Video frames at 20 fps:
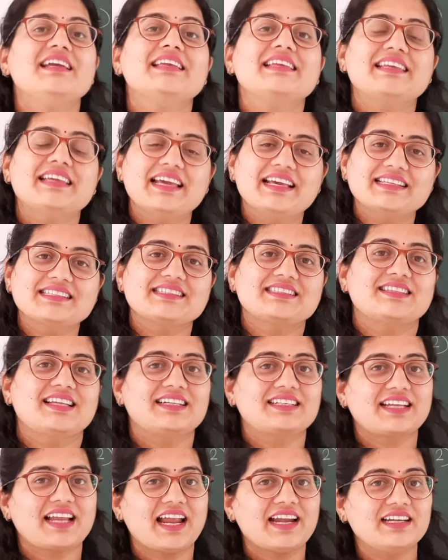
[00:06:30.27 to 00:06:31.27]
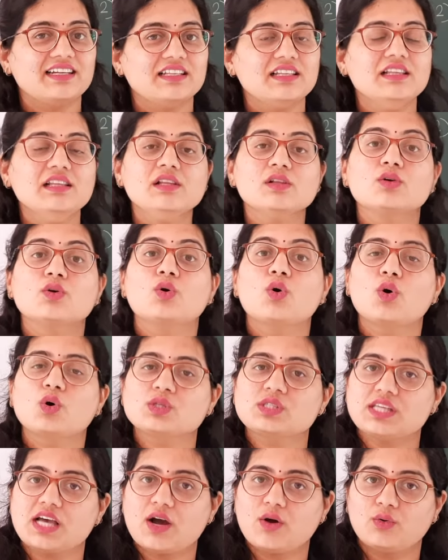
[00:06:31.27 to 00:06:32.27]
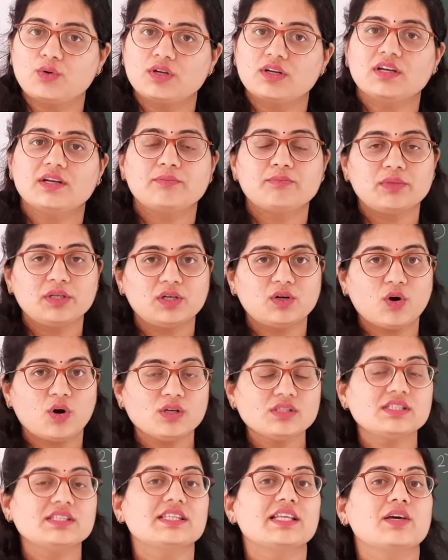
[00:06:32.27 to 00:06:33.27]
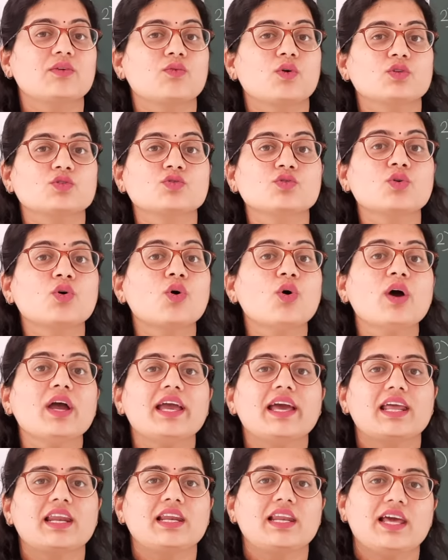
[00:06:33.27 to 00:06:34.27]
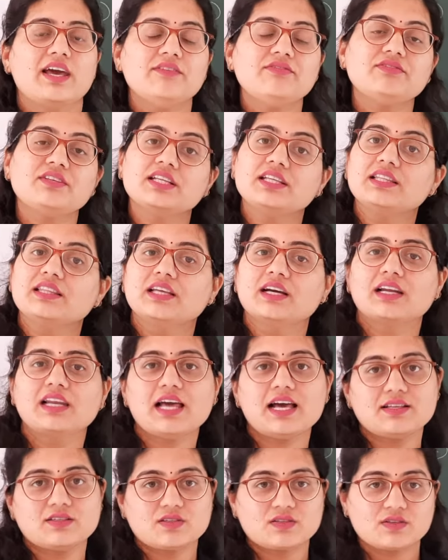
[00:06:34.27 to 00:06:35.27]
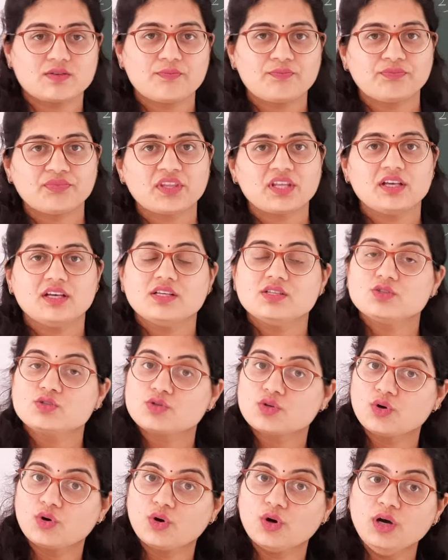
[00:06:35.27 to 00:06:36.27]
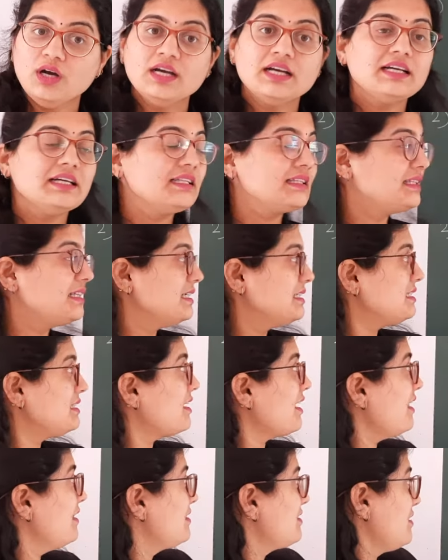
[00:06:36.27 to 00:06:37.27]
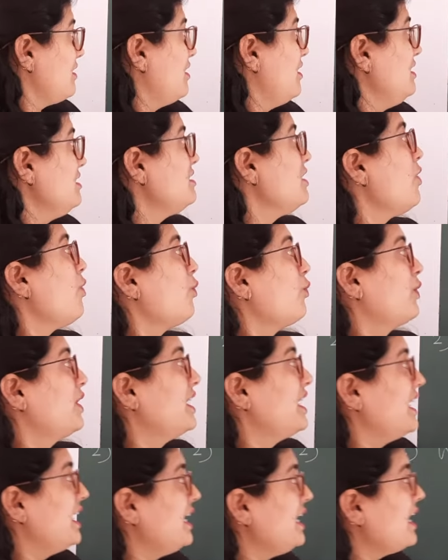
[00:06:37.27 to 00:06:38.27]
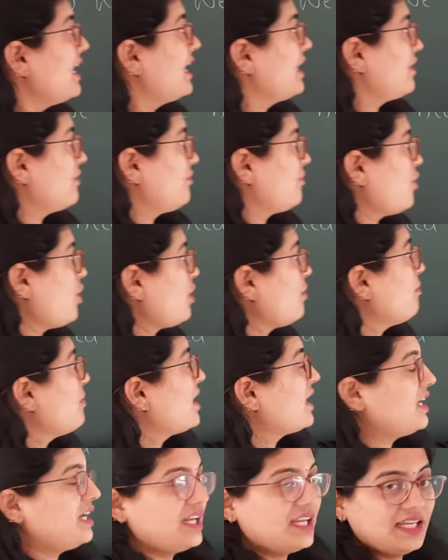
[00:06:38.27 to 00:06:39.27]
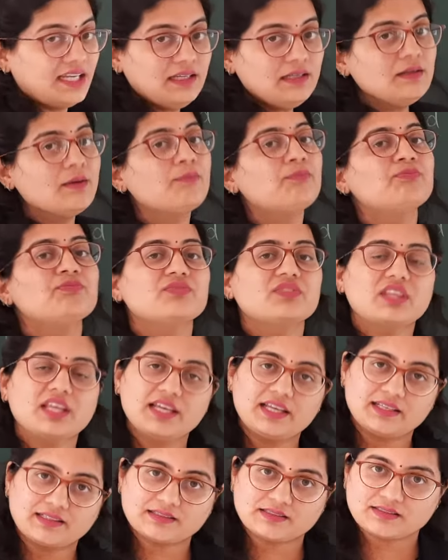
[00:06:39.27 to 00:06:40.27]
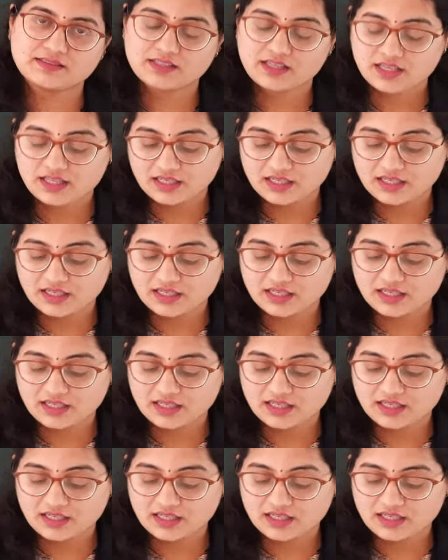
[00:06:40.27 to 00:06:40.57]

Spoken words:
Yes, that candle goes out because there was no air left in the glass. So, this tells us we need air for burning things.